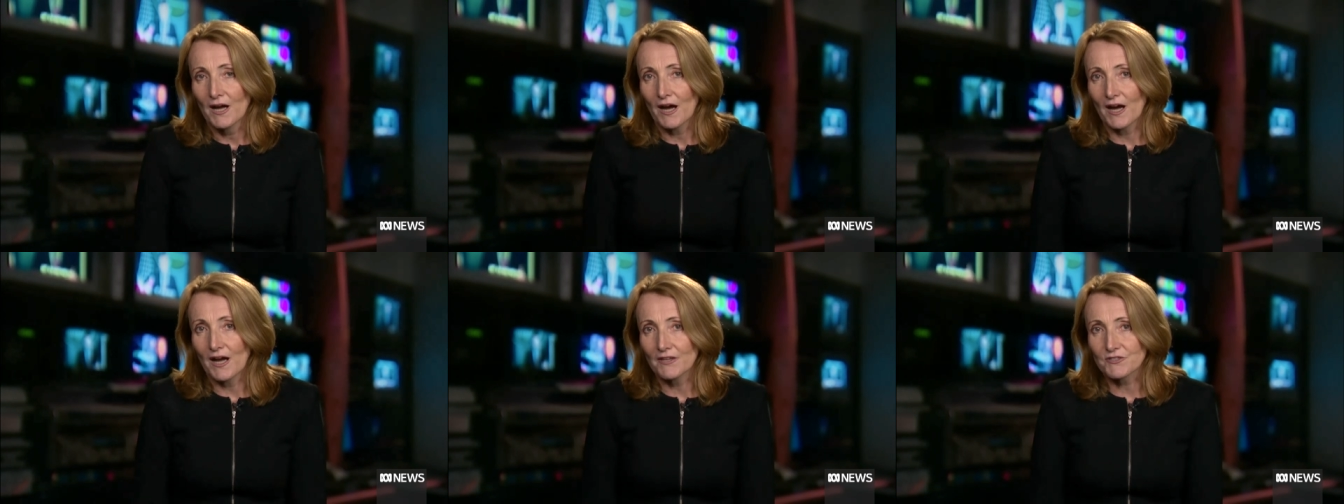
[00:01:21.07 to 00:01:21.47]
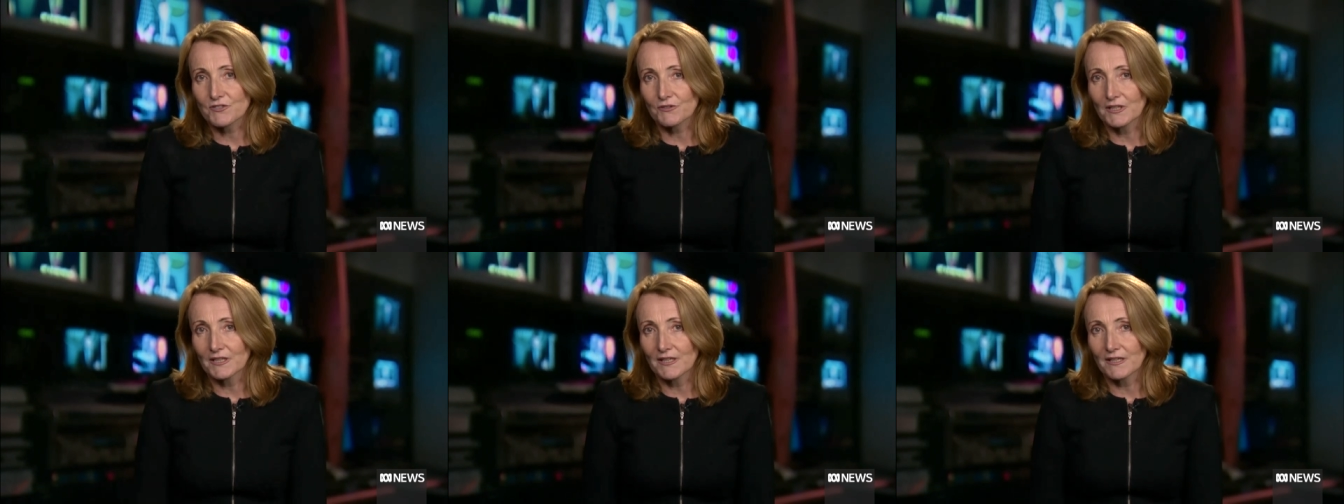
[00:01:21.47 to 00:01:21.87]
Uh,
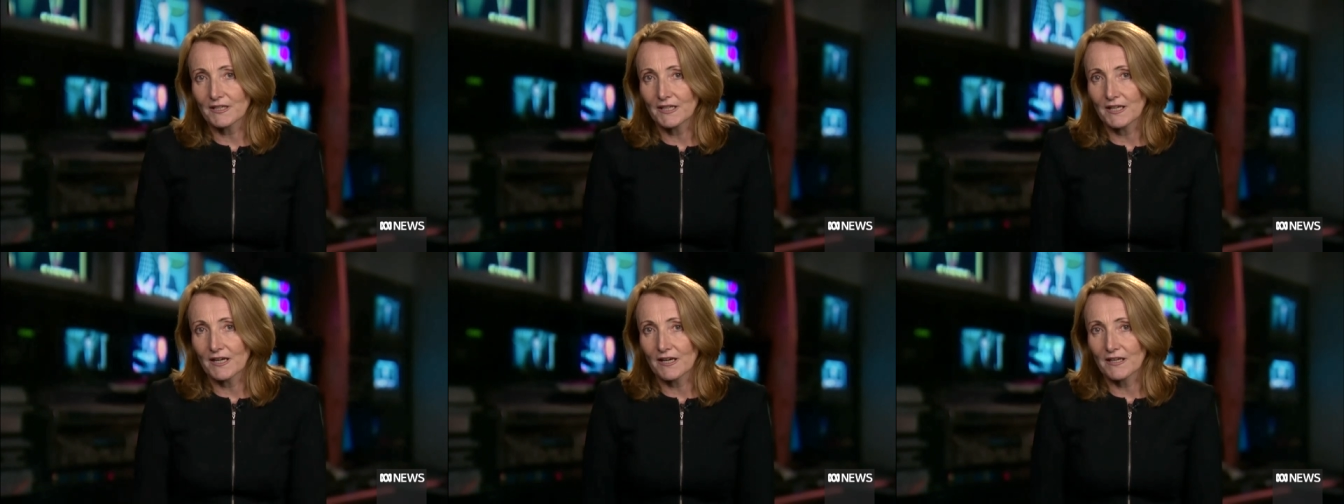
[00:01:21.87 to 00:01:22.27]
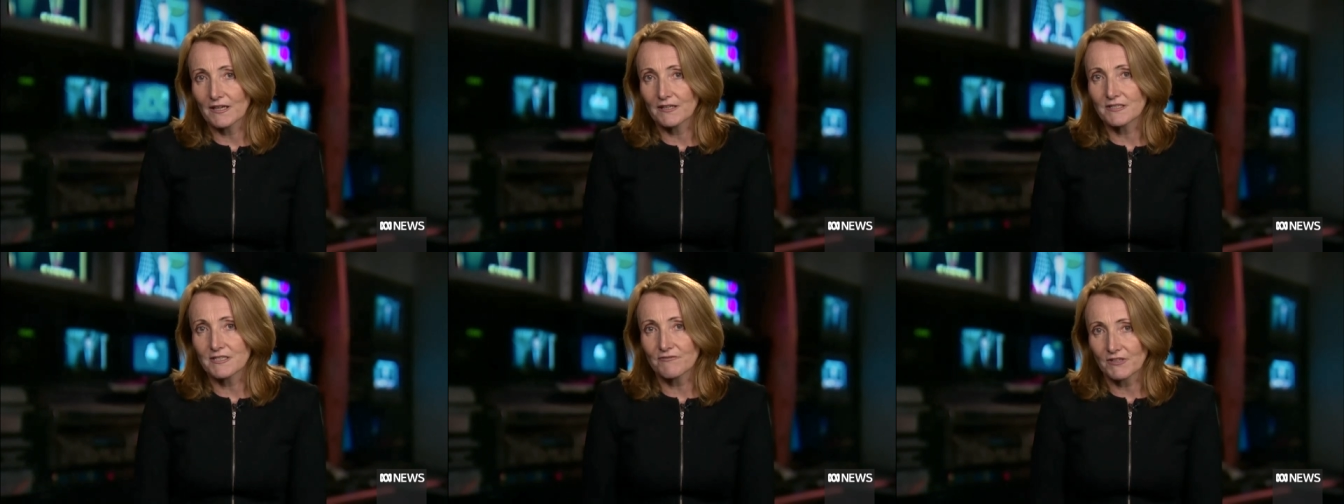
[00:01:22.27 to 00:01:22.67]
so clearly
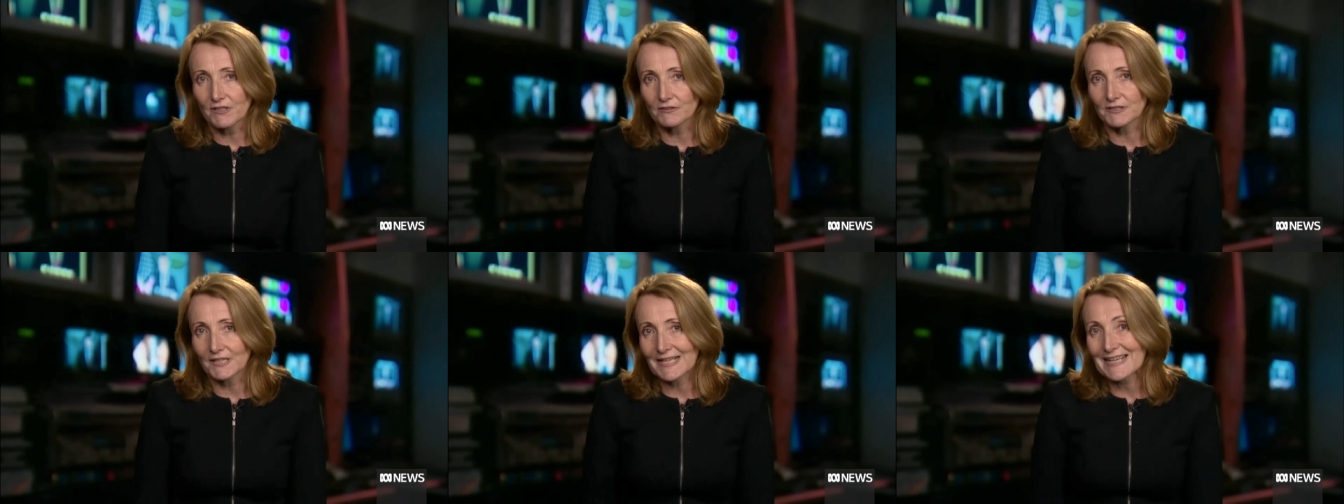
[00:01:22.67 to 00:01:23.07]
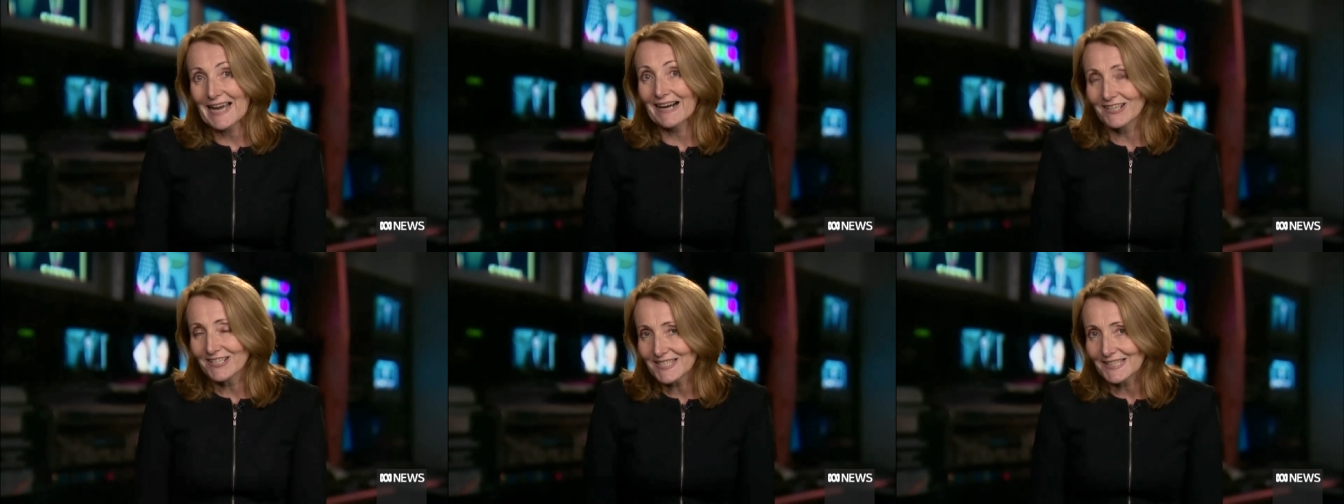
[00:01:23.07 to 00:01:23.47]
uh, a difficult and
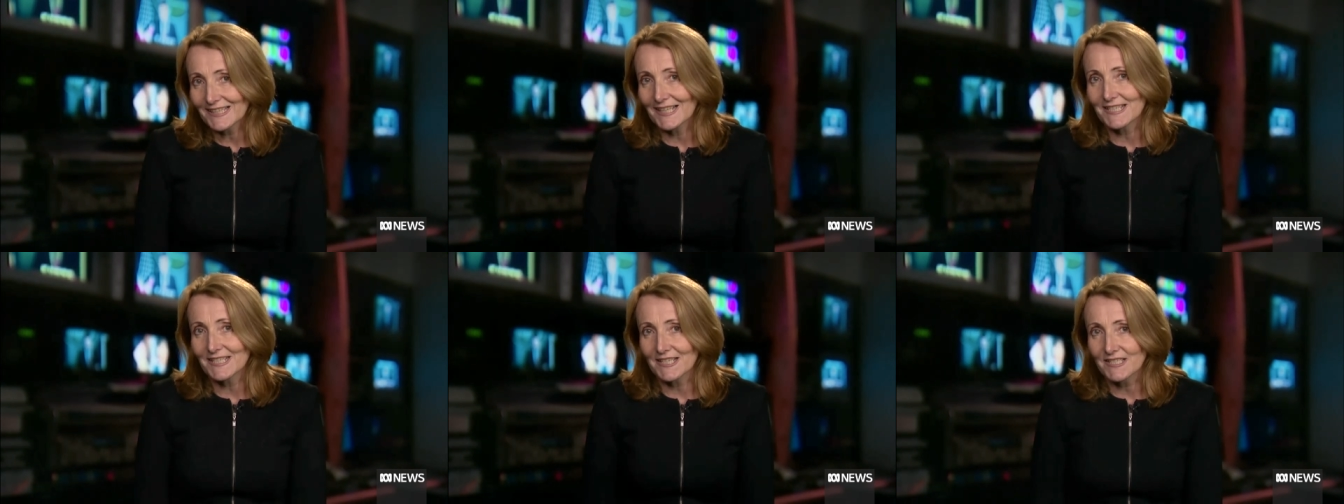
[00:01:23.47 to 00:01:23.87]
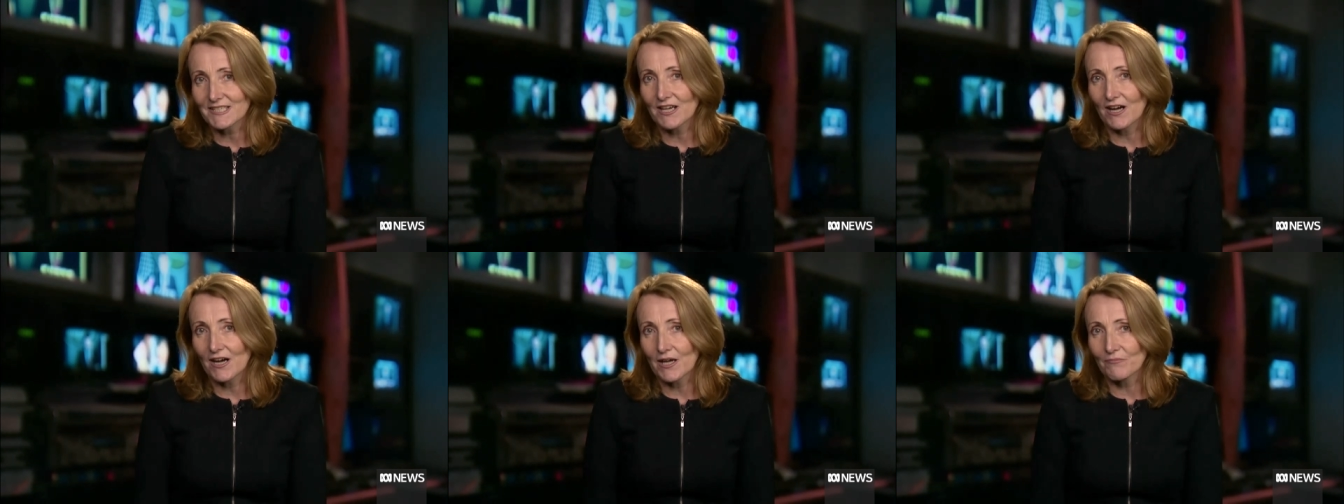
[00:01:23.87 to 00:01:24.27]
isolating
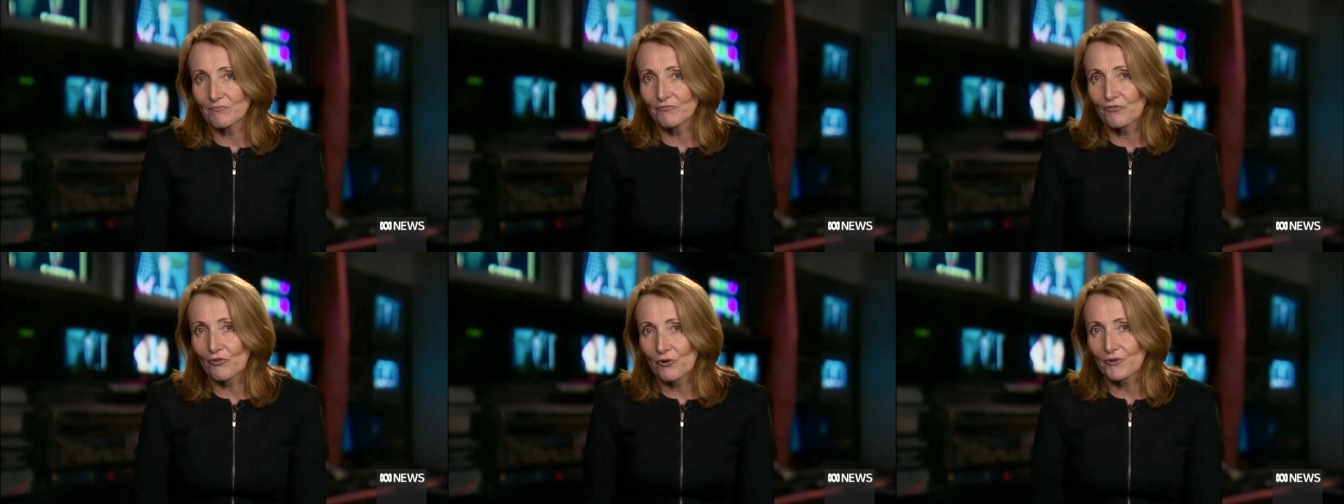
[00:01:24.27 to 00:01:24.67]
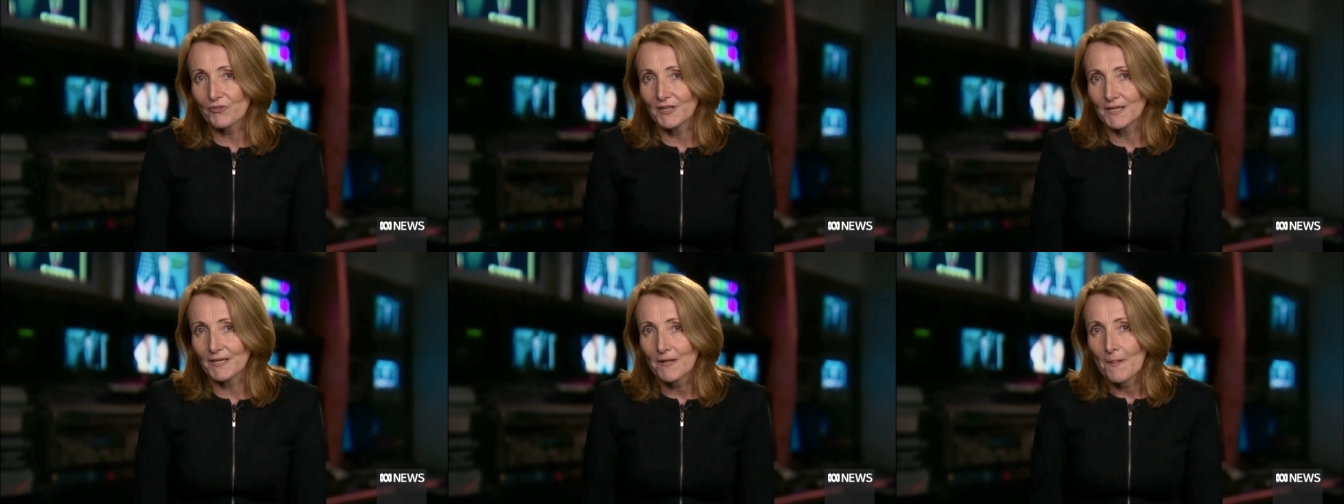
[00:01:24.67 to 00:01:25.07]
time for
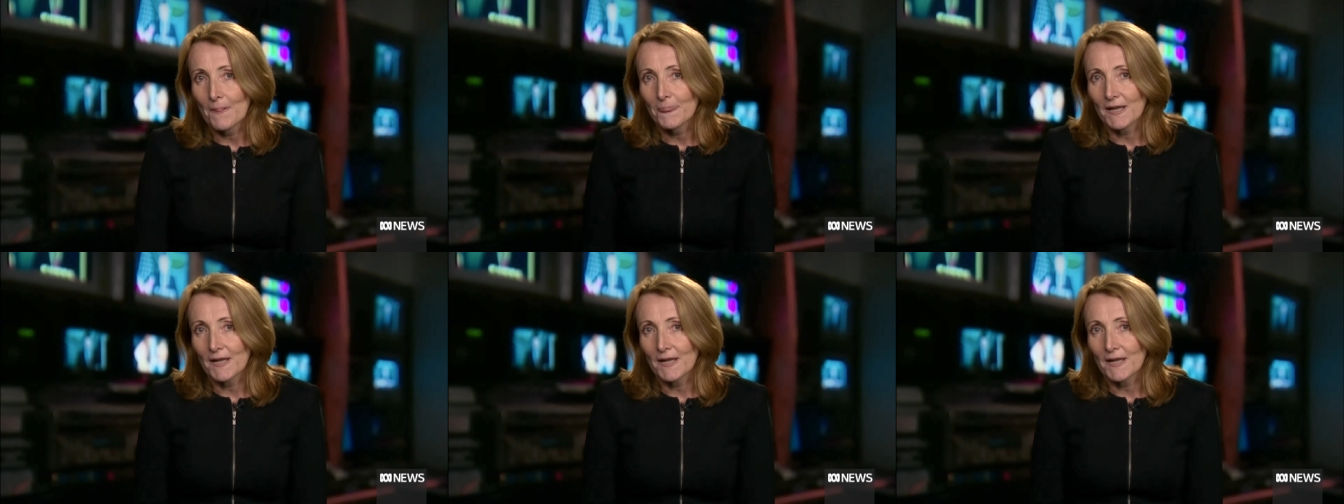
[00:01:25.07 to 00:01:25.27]
the